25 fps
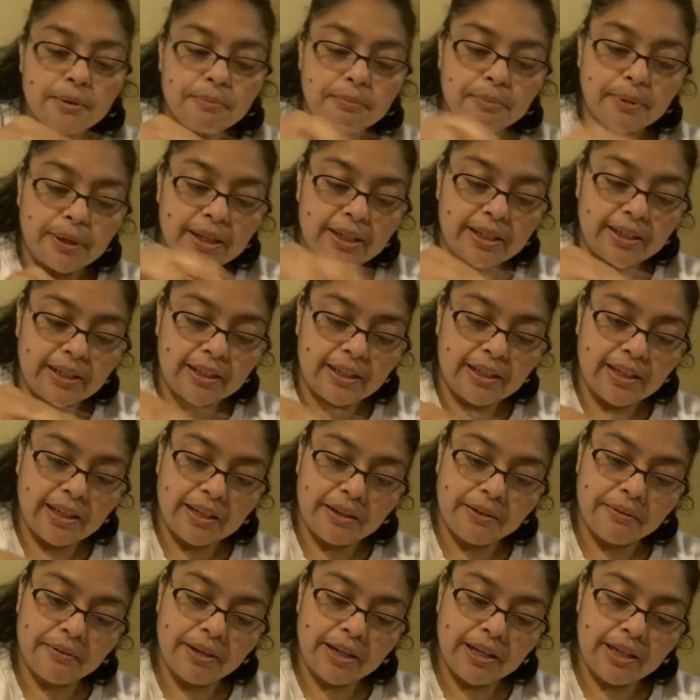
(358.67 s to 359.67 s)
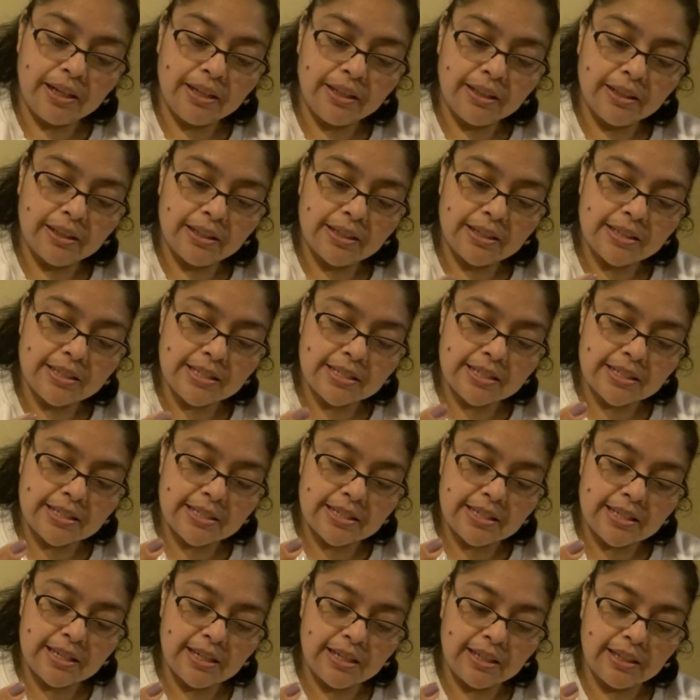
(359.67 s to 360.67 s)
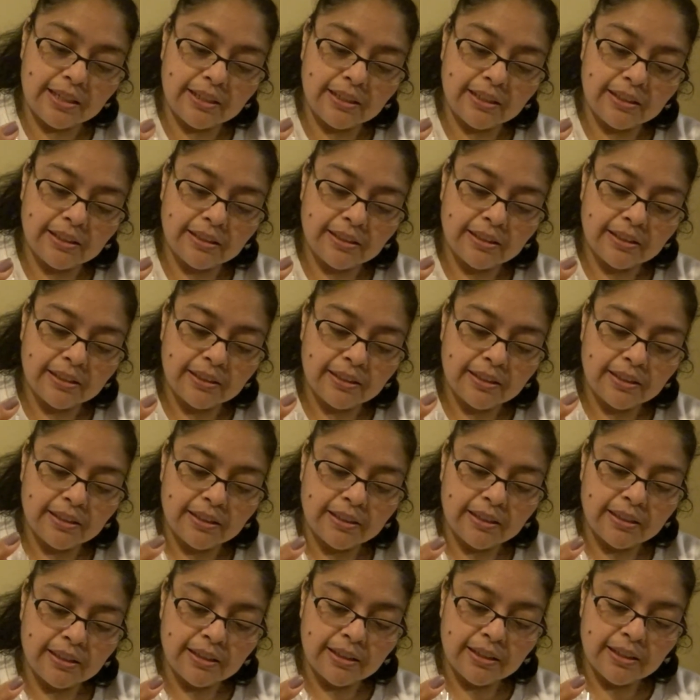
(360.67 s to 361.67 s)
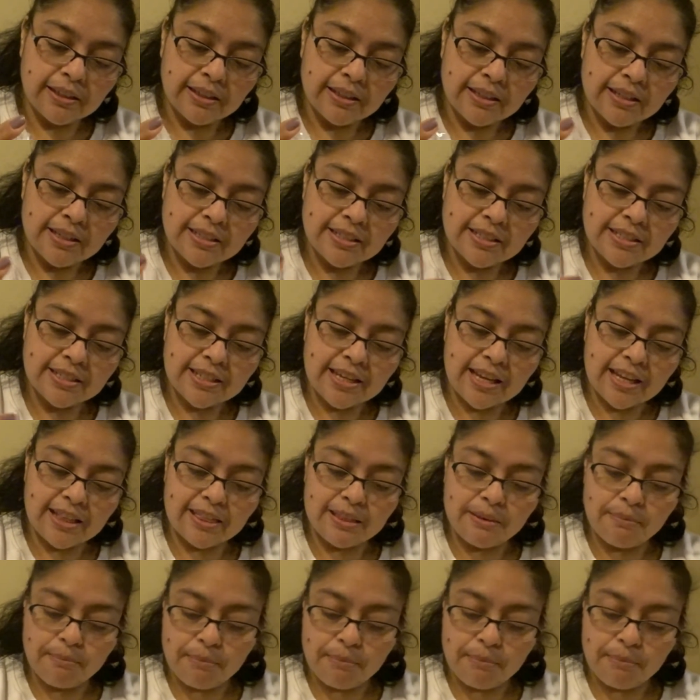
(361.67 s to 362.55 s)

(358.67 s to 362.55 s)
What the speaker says: But anyway, let's see. Get them